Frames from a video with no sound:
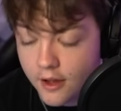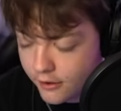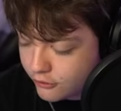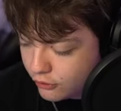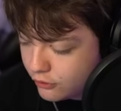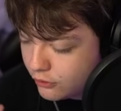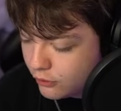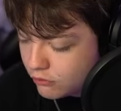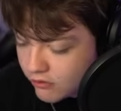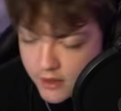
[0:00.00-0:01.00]
due
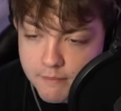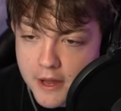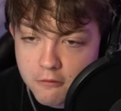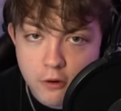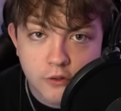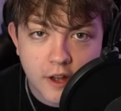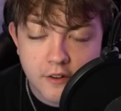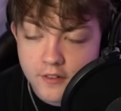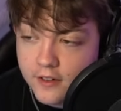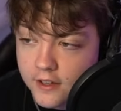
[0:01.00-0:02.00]
to Rin Penrose
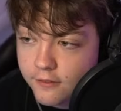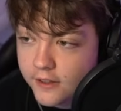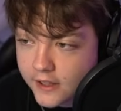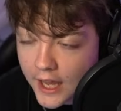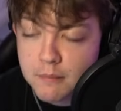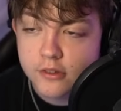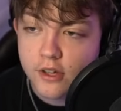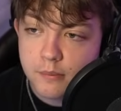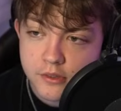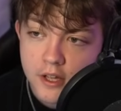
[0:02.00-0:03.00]
actually leaving
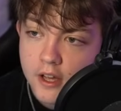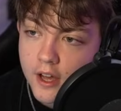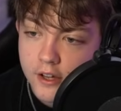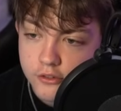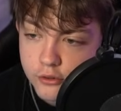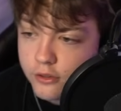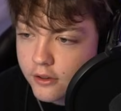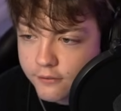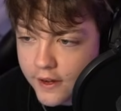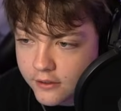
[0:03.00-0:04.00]
Gamersubs due to
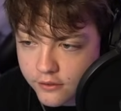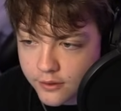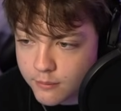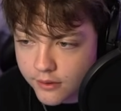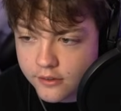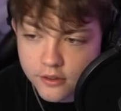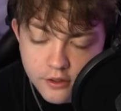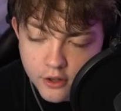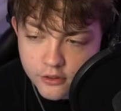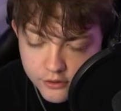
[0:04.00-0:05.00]
the fact of some things that
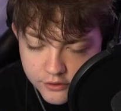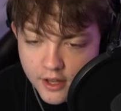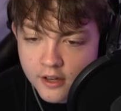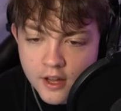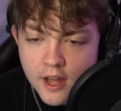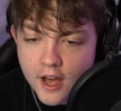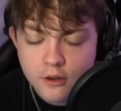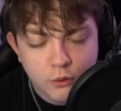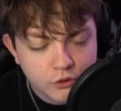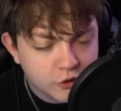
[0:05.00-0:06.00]
Kirsche has said, and
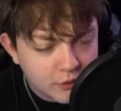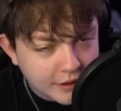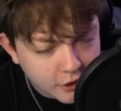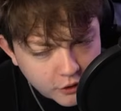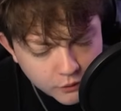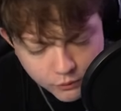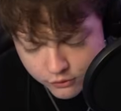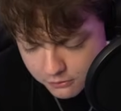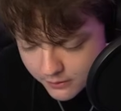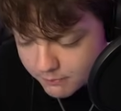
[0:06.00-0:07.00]
also it could
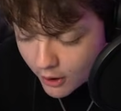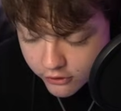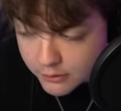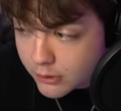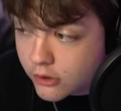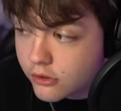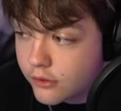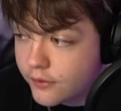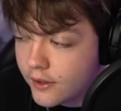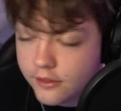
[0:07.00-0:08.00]
also be partially because
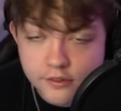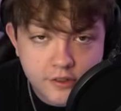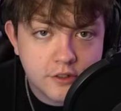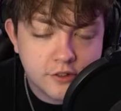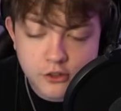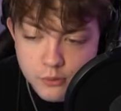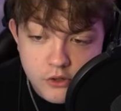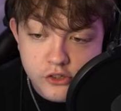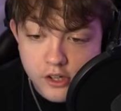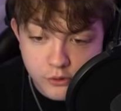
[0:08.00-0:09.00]
of the sinder
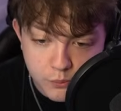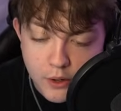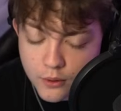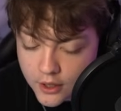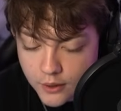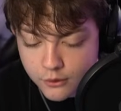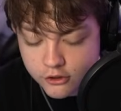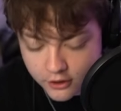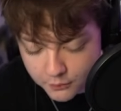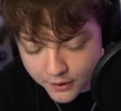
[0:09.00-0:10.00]
situation as well, which
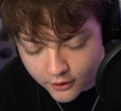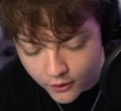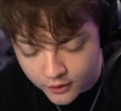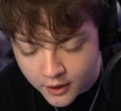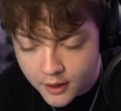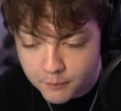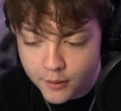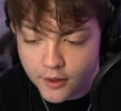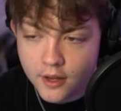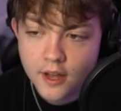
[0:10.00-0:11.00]
went on.
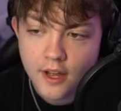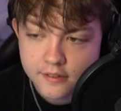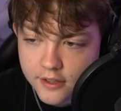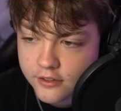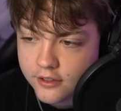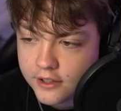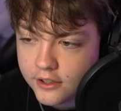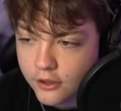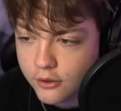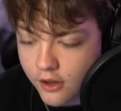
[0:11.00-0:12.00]
But essentially,
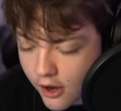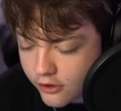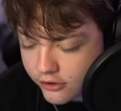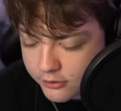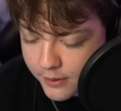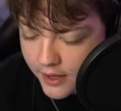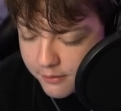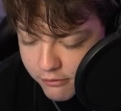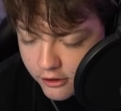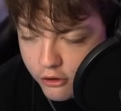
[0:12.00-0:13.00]
you know, Kirsche has been a
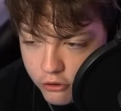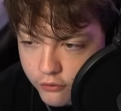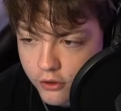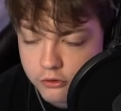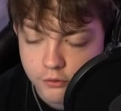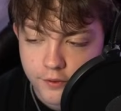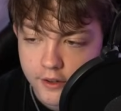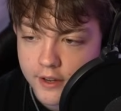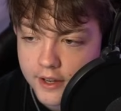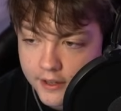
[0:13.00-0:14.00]
pretty controversial
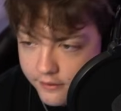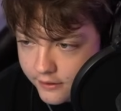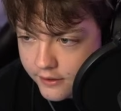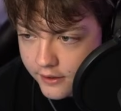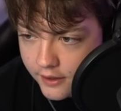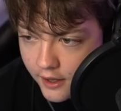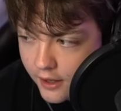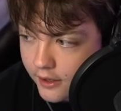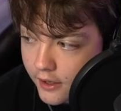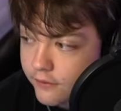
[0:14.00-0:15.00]
figure in the
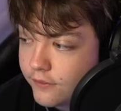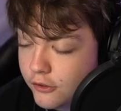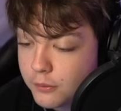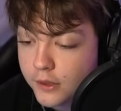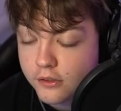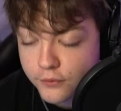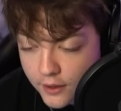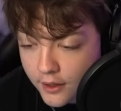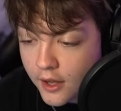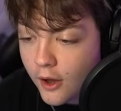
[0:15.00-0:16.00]
kind of VTubing
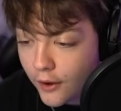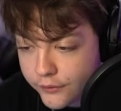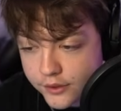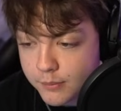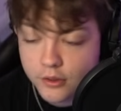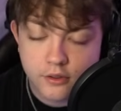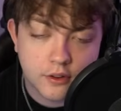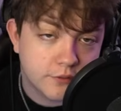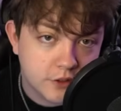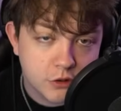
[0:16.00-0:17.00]
sphere, obviously because
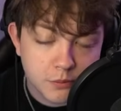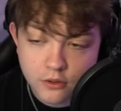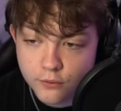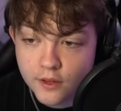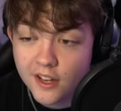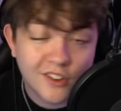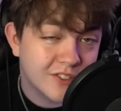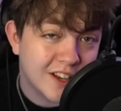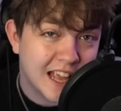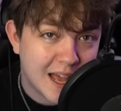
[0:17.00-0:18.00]
the VTubing sphere is
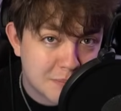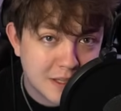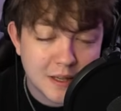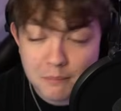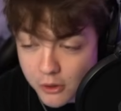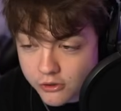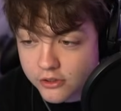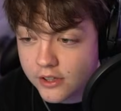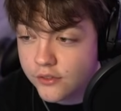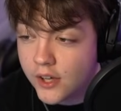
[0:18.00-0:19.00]
very happy and
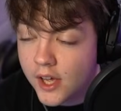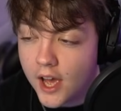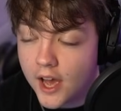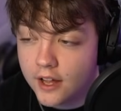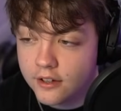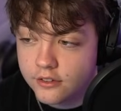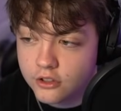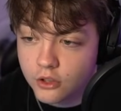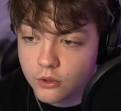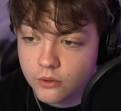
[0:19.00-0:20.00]
positive, and,
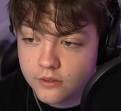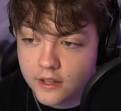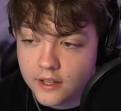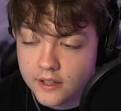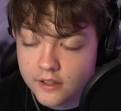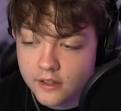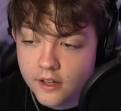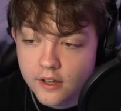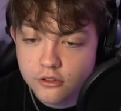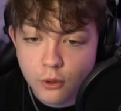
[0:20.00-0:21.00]
you know, they
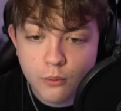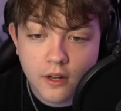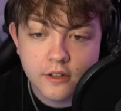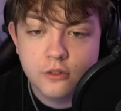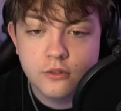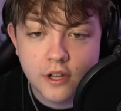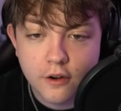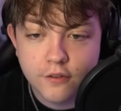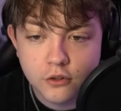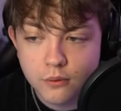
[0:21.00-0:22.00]
don't like to
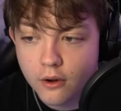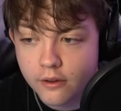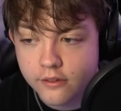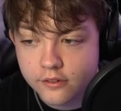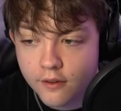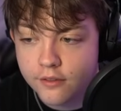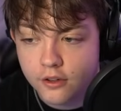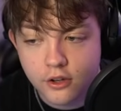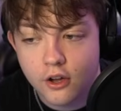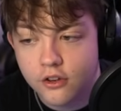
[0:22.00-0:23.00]
delve into a lot of the stuff
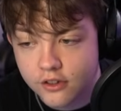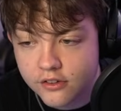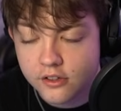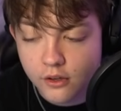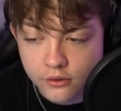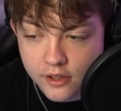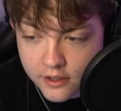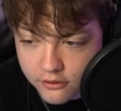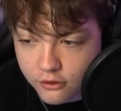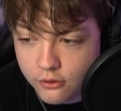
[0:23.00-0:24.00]
that Kirsche actually goes
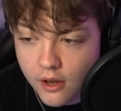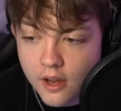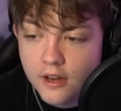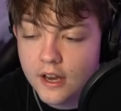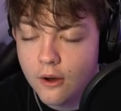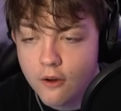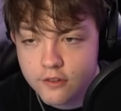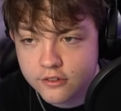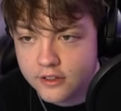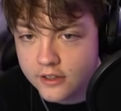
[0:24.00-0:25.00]
into. Now,
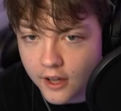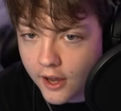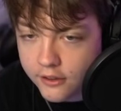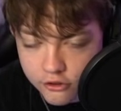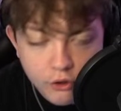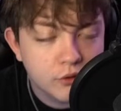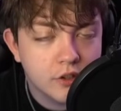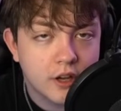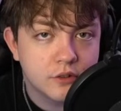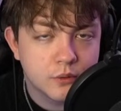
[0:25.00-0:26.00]
obviously, I showed you
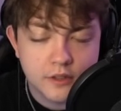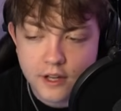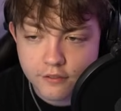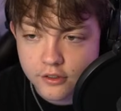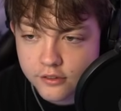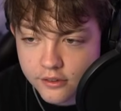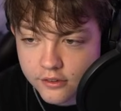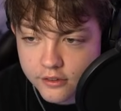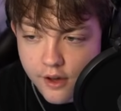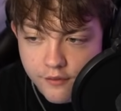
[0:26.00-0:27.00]
guys all the evidence and
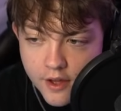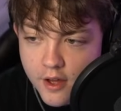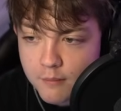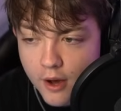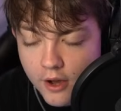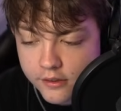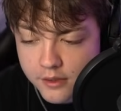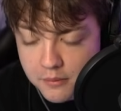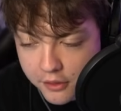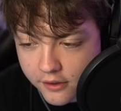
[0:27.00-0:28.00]
stuff behind
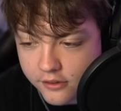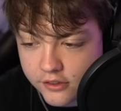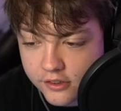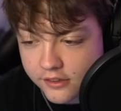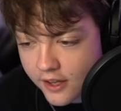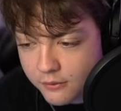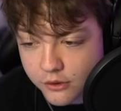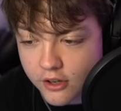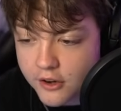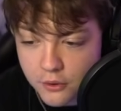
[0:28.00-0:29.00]
some of the things that she said,
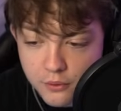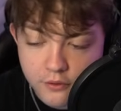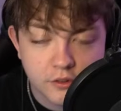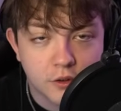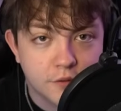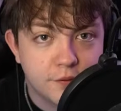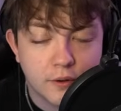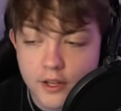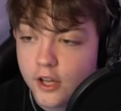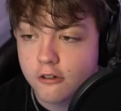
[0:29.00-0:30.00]
which I don't, you know,
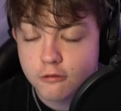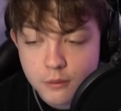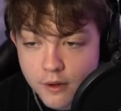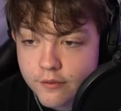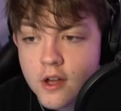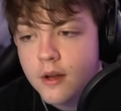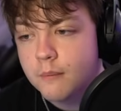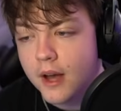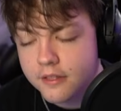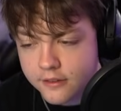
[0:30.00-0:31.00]
fully agree with.
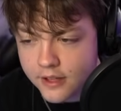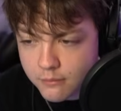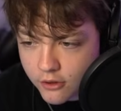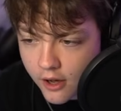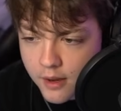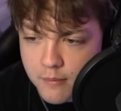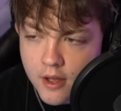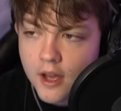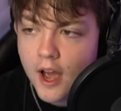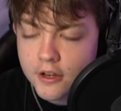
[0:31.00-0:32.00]
But at the same time,
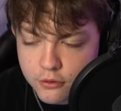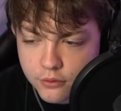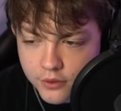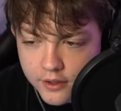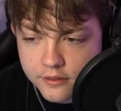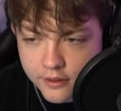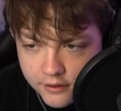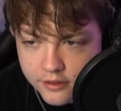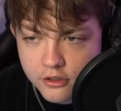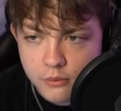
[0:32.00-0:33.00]
I do think
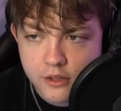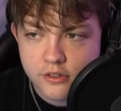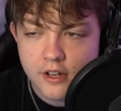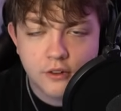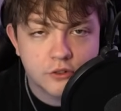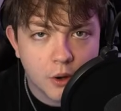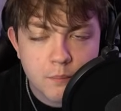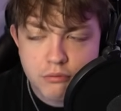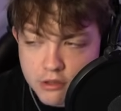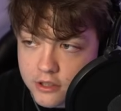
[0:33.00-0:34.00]
this situation now has gotten
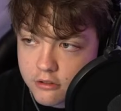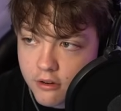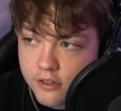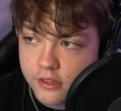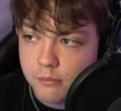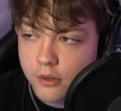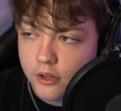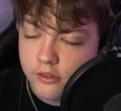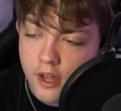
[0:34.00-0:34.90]
pretty crazy, because